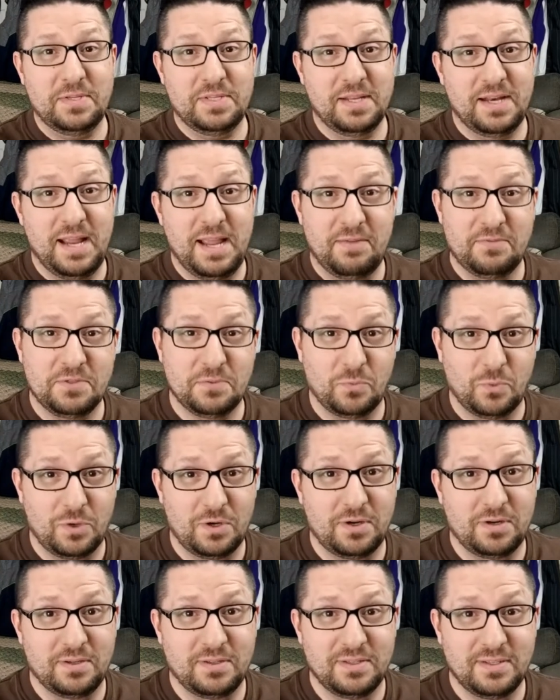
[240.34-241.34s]
he's gonna have some
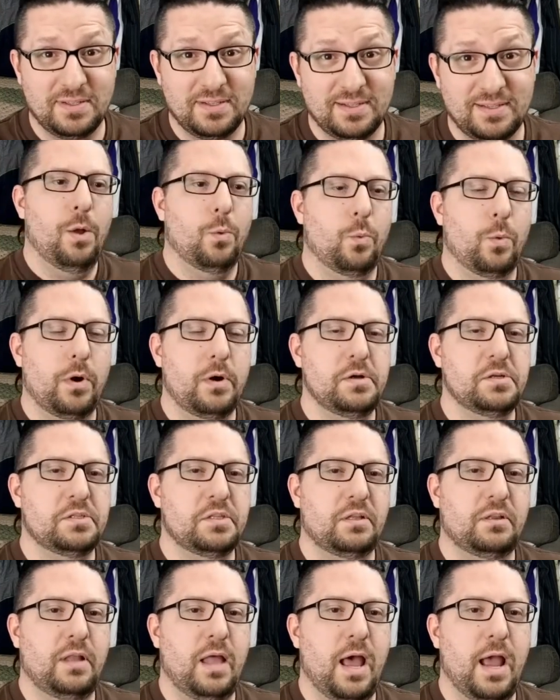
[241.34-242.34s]
words. Where's
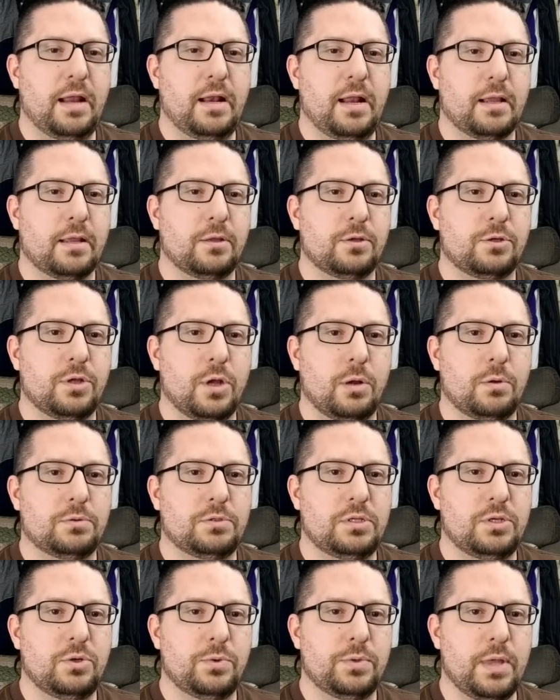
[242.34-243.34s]
the line I can go
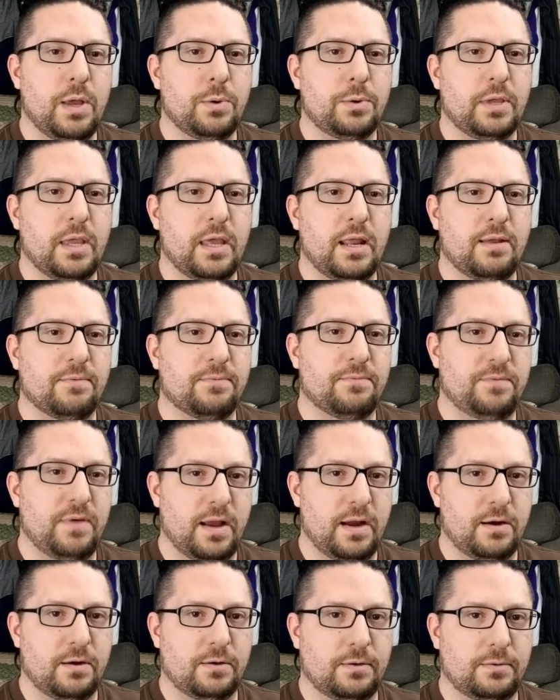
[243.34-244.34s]
to without getting
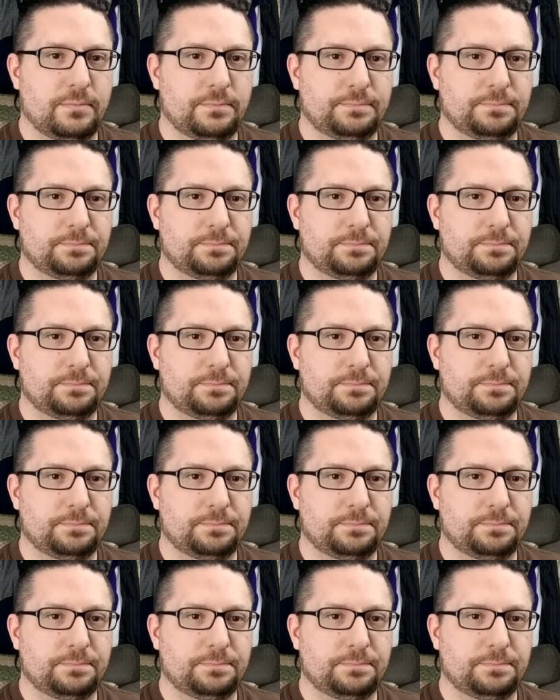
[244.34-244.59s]
fired?